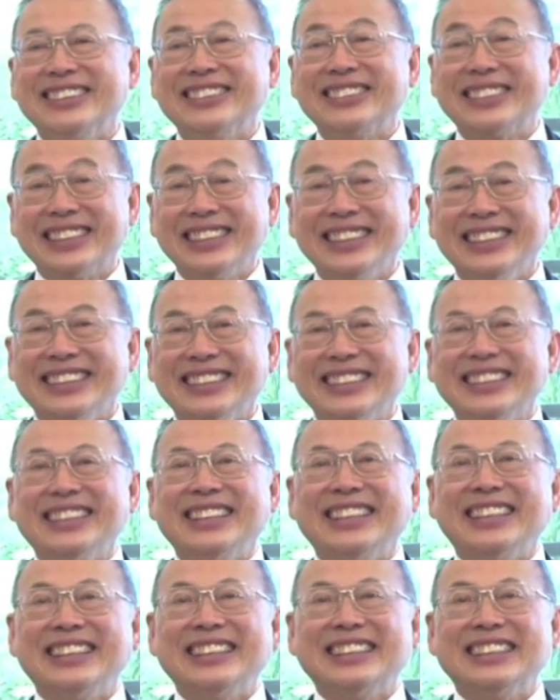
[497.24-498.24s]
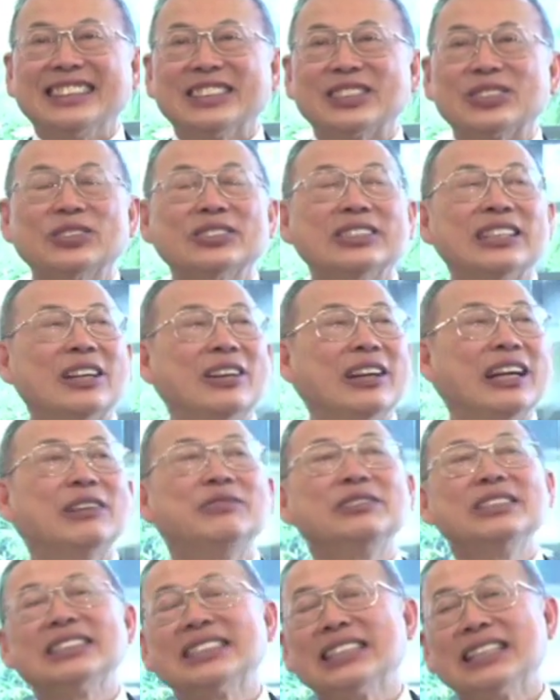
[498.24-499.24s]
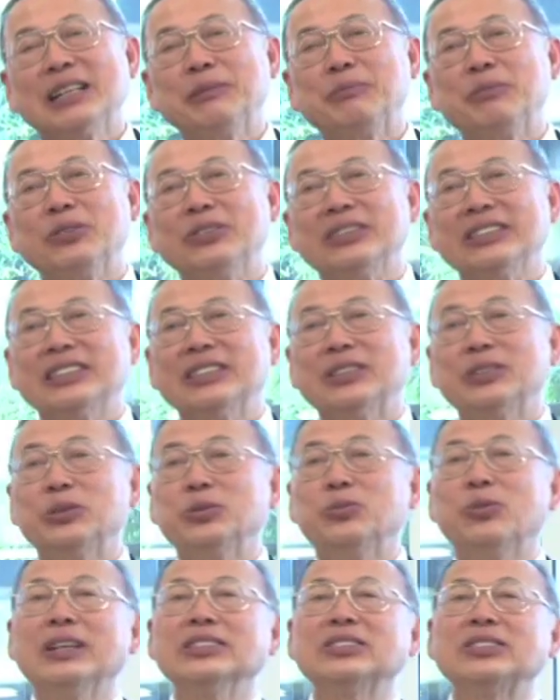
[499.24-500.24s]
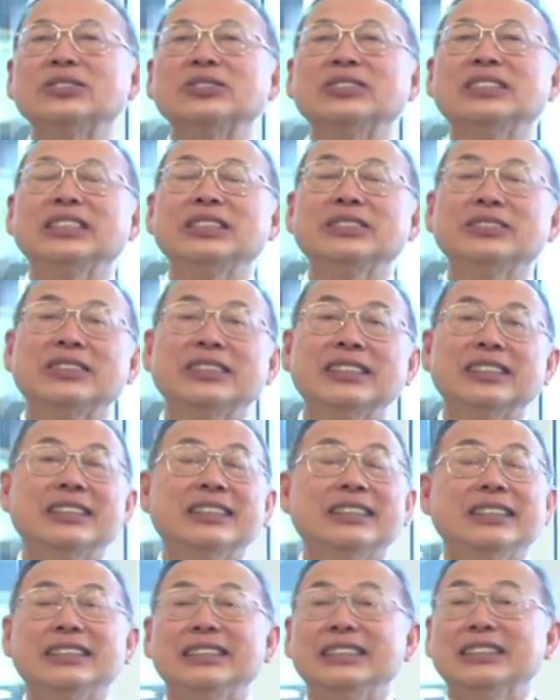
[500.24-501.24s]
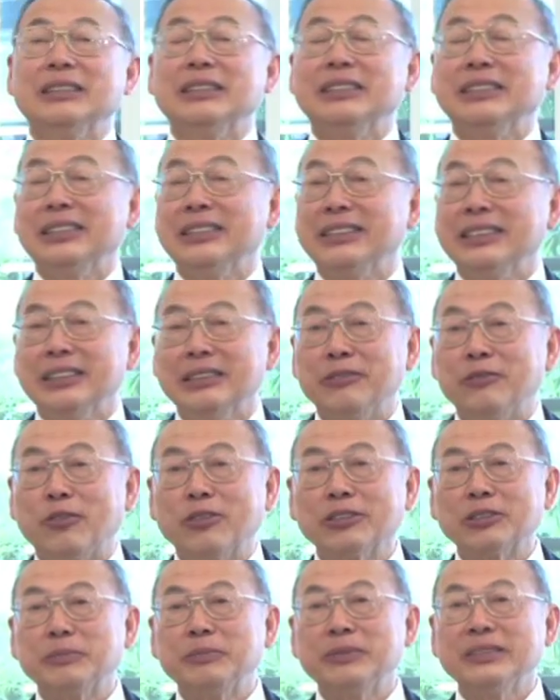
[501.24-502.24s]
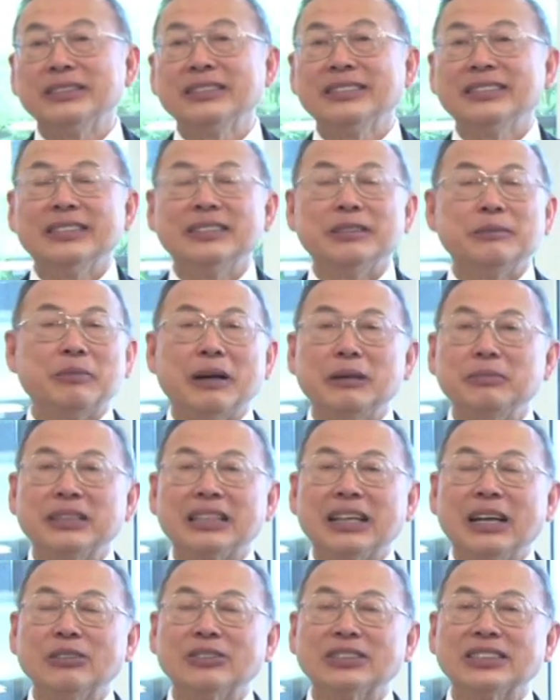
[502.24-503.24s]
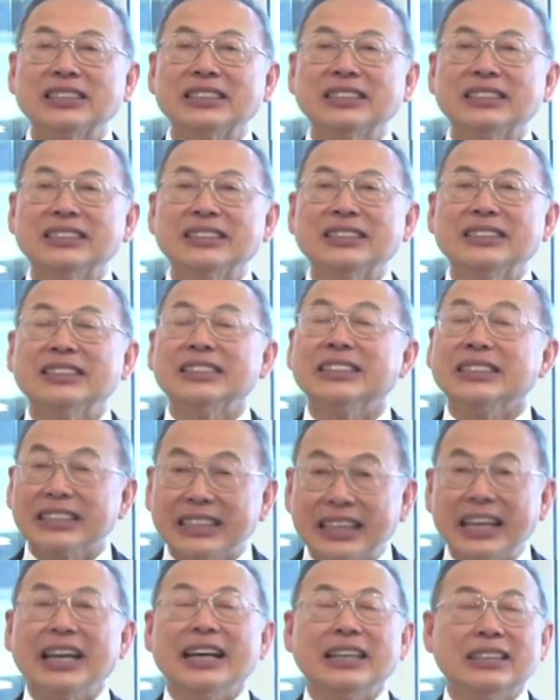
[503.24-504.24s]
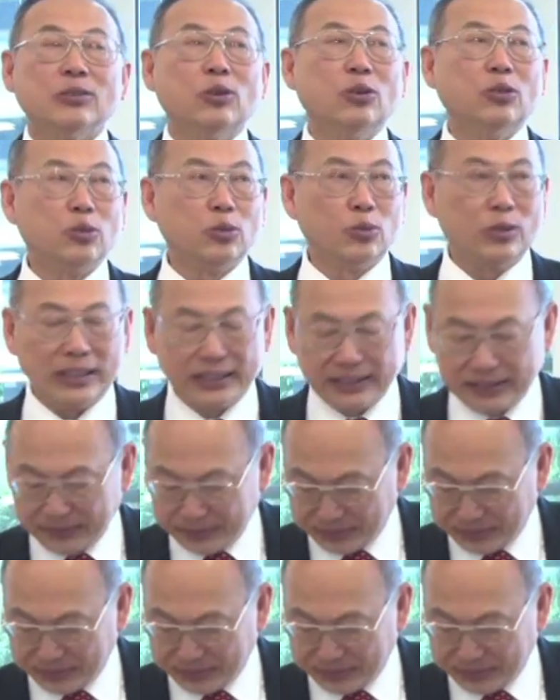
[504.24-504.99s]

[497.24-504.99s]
Okay, and so now every Singaporean who wants to live in an affordable public housing can own one.